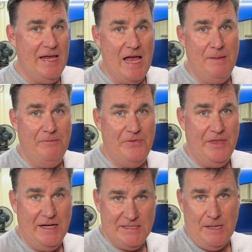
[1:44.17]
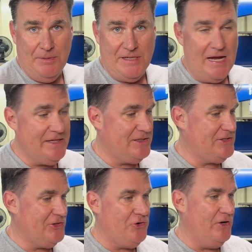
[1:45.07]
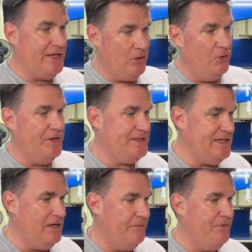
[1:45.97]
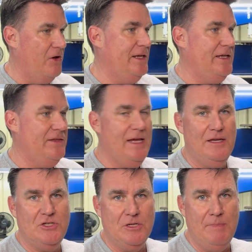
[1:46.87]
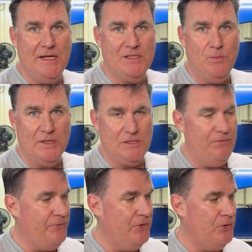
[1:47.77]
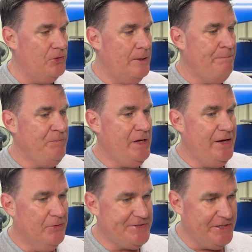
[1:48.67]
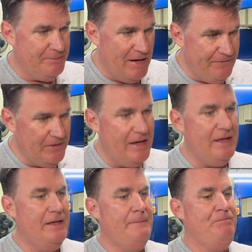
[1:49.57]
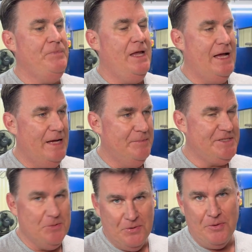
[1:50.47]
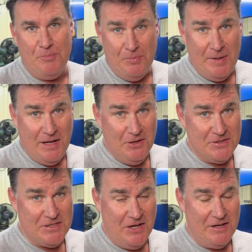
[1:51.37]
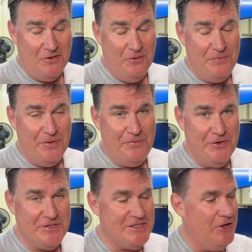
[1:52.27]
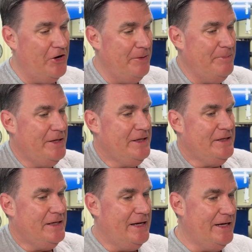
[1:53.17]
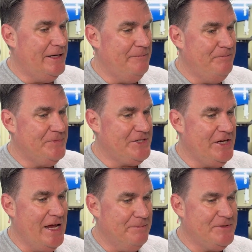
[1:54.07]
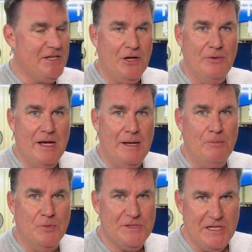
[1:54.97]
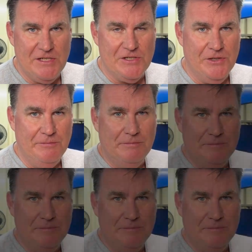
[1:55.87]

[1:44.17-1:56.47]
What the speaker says: aim for the next couple of days is to try and get all this in and finally get the engine mounted once and for all, and also the muffler, see what the propeller looks like on for the first time. So yeah, we'll see you soon.